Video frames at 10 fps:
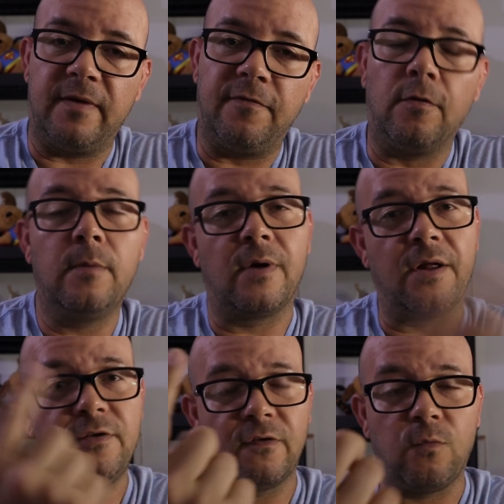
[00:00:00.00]
before, but
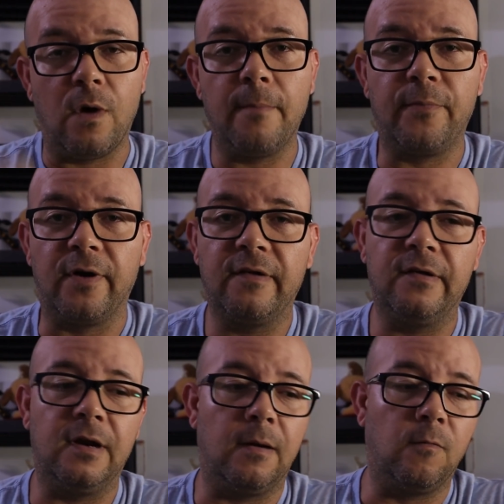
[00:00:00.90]
I'm just one
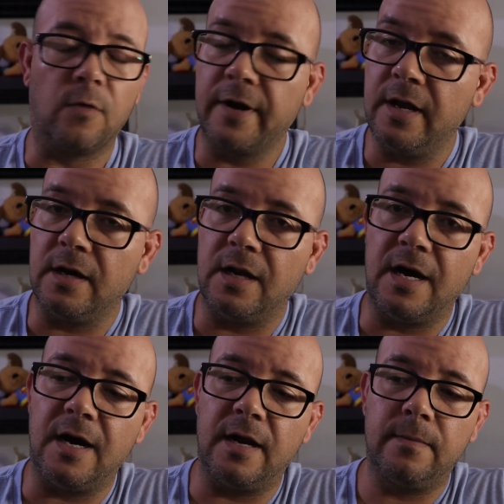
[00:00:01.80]
person. I'm working a
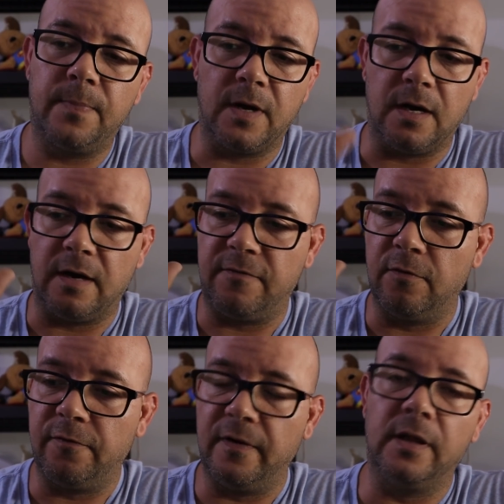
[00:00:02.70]
lot, uh,
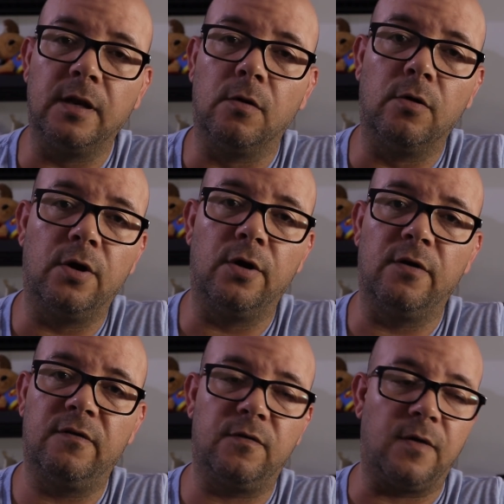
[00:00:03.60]
fulfilling
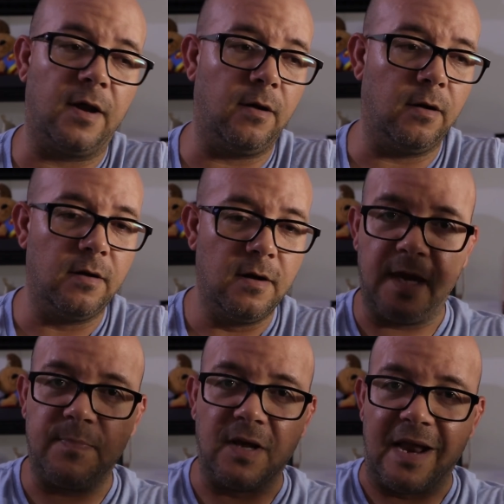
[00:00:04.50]
orders, trying to
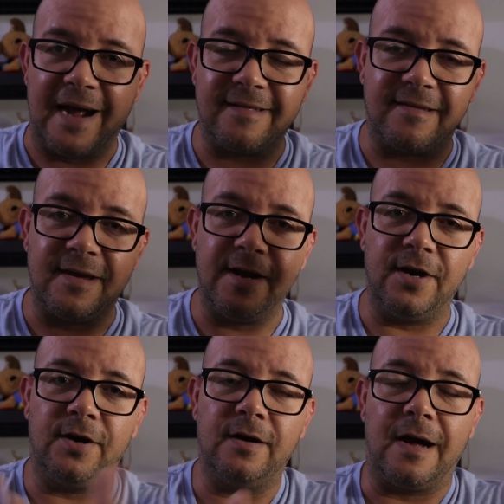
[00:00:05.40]
keep the lights
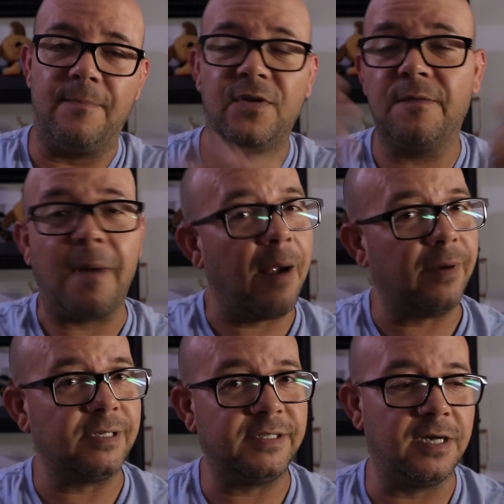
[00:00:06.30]
here. I'm just by
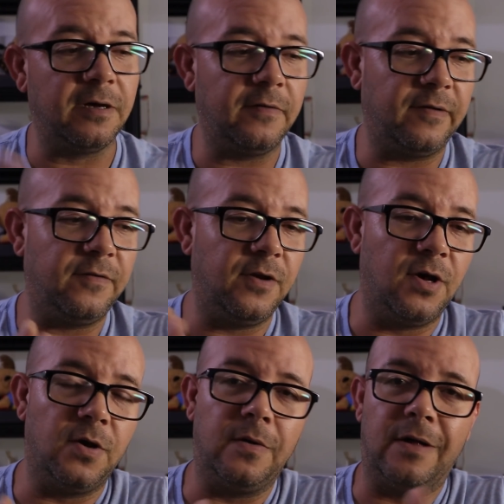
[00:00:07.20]
myself, as you
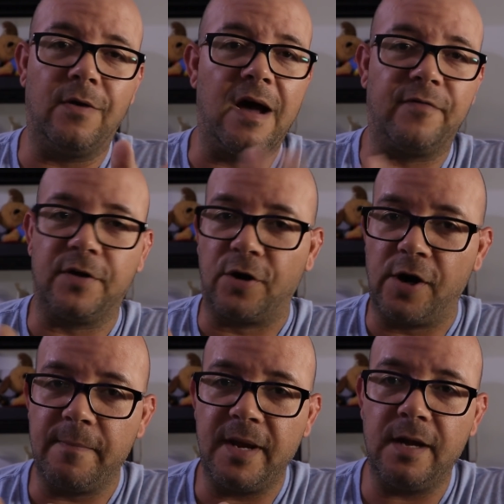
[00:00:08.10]
know. I don't have an
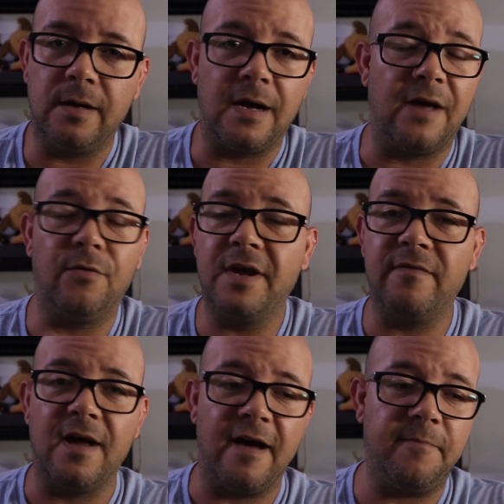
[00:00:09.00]
army. I don't
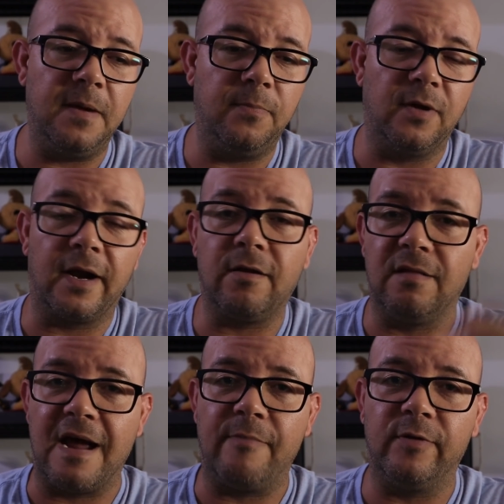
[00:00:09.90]
even have people that
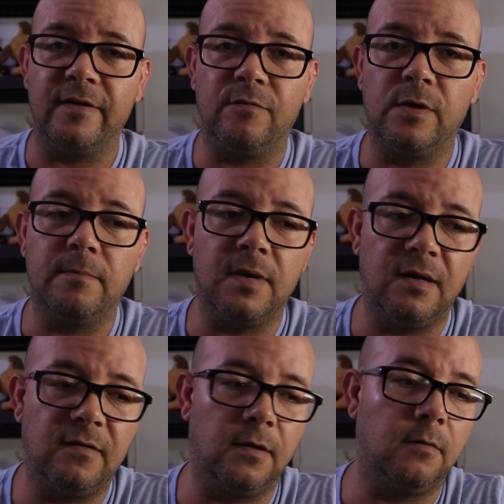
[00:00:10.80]
collaborate with
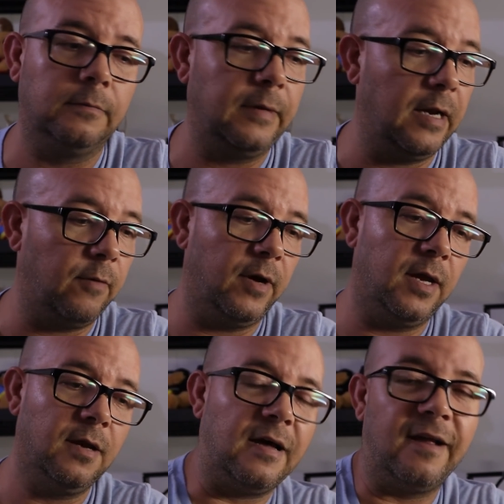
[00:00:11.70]
me. So
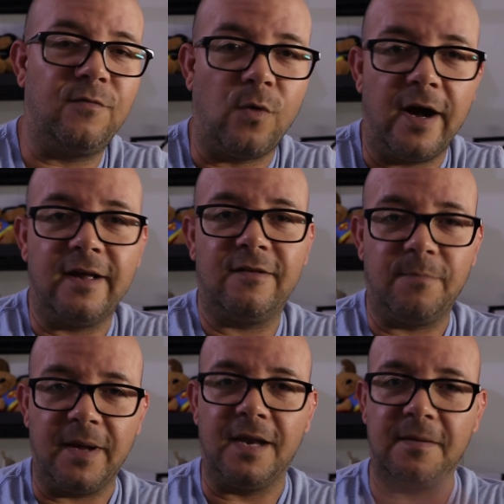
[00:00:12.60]
anyway, that is why it's
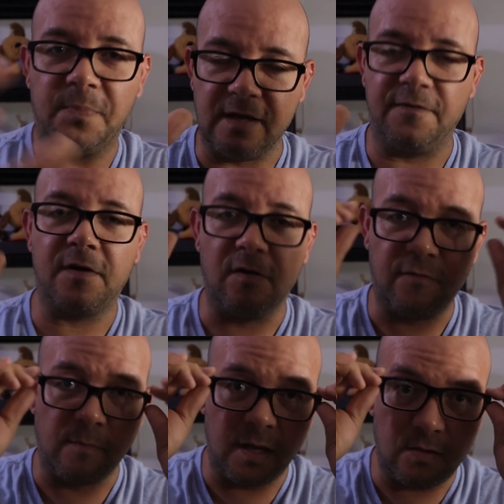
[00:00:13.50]
been difficult
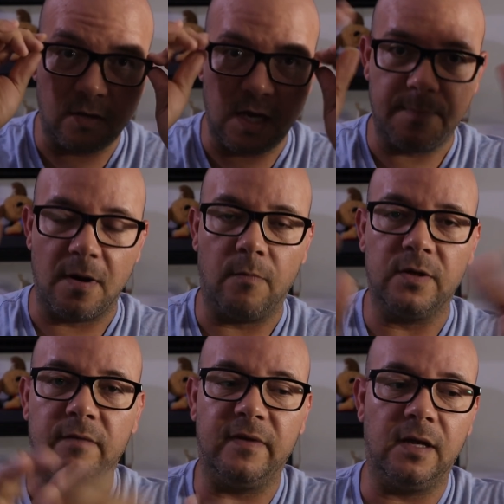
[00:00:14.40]
for me to keep up
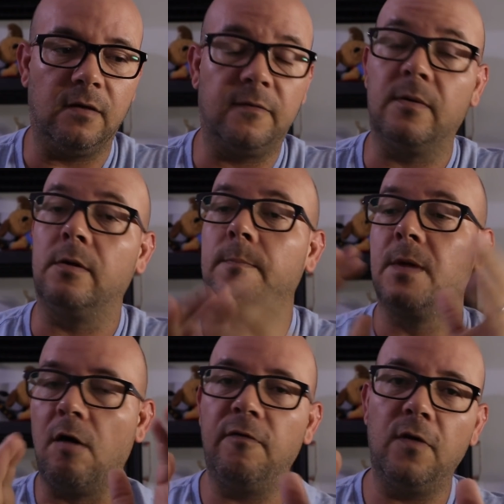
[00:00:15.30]
with the video. So
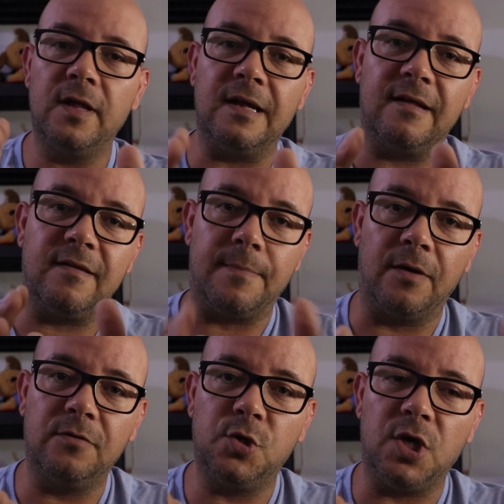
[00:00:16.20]
hopefully that's
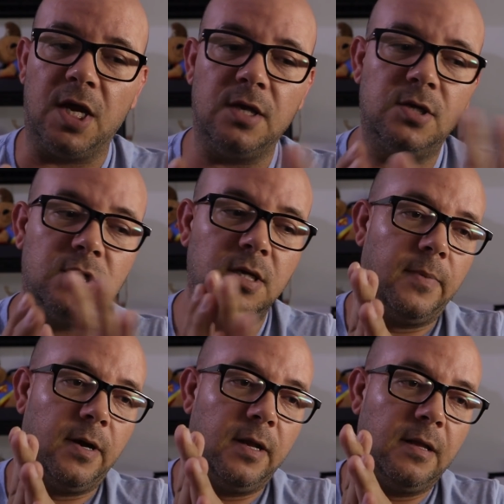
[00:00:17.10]
about to change,
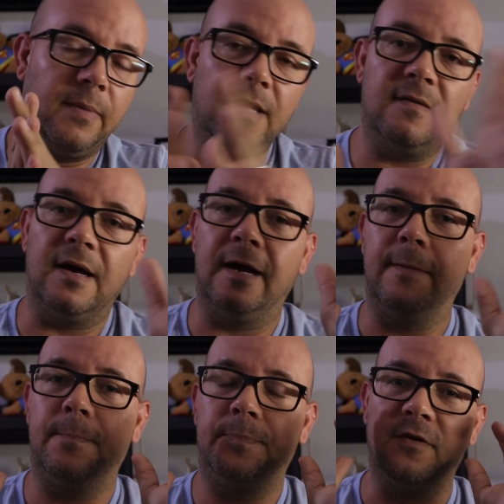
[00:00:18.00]
but in the
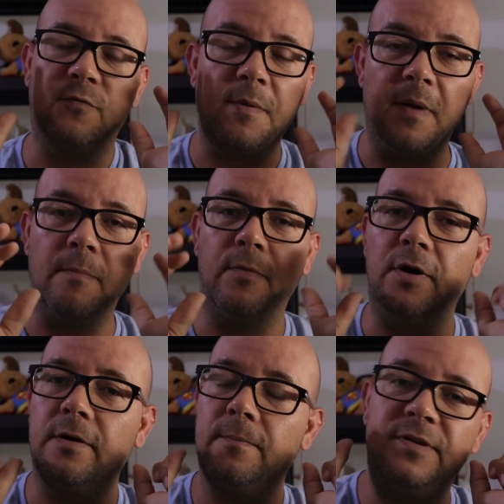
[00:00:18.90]
meantime, just
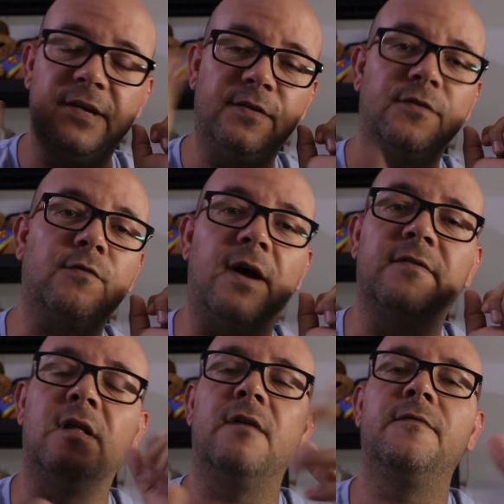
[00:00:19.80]
remember, Jesus
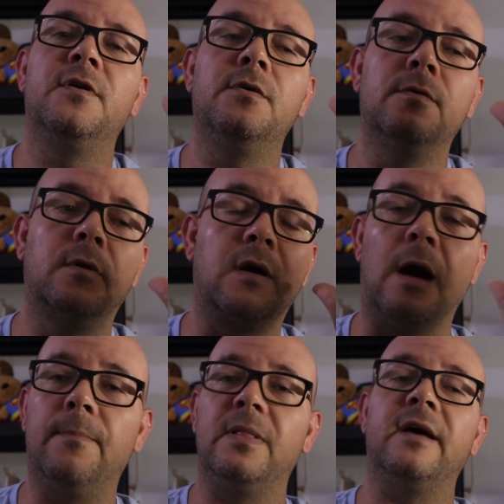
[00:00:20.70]
Christ loves you,
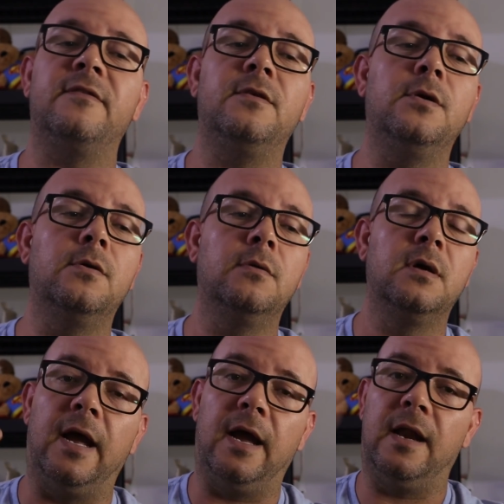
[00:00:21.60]
God bless you,
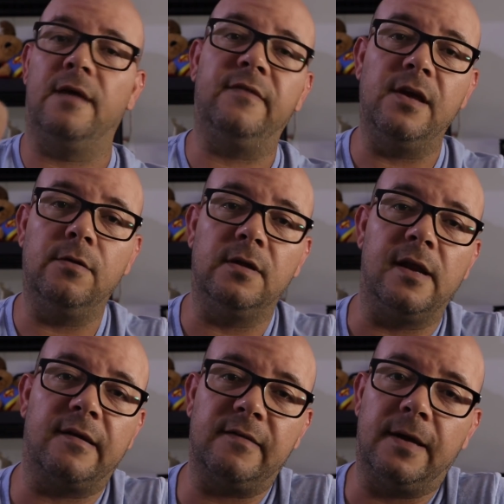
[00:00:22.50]
and I'll see you in the
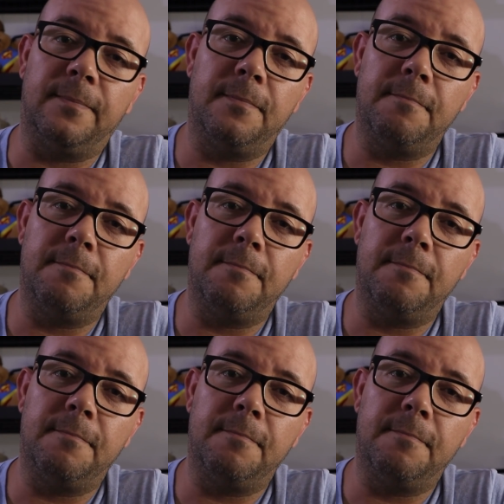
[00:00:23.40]
next time.